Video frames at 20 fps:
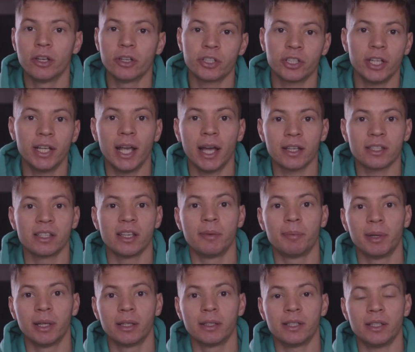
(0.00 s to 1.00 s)
She has the
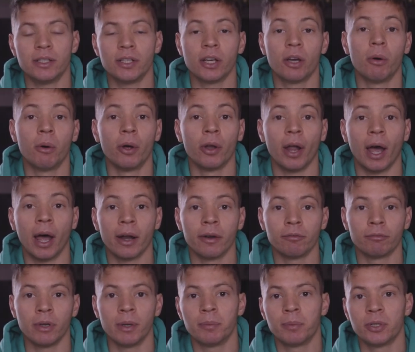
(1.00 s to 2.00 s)
ability to go on
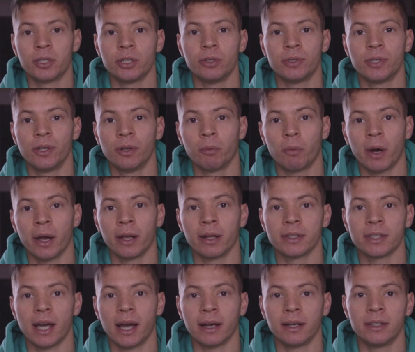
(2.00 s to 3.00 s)
and reproduce in the
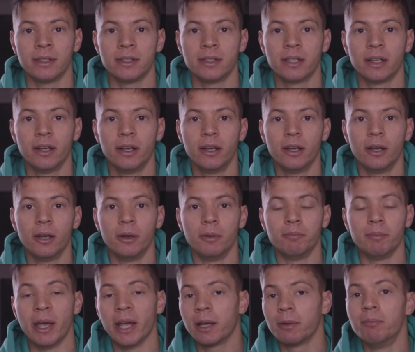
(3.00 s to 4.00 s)
wild and
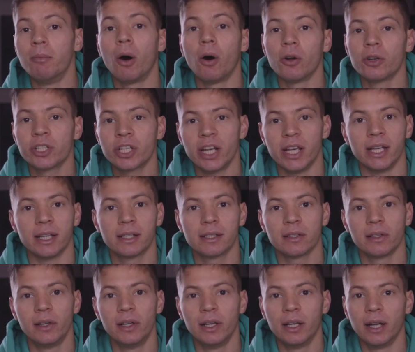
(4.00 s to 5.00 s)
make more
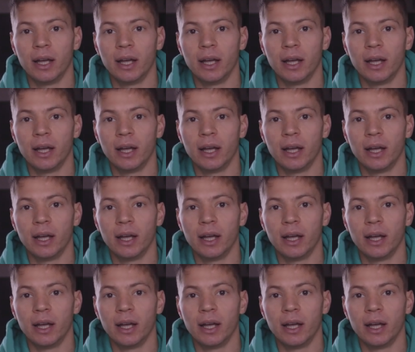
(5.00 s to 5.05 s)
chicks.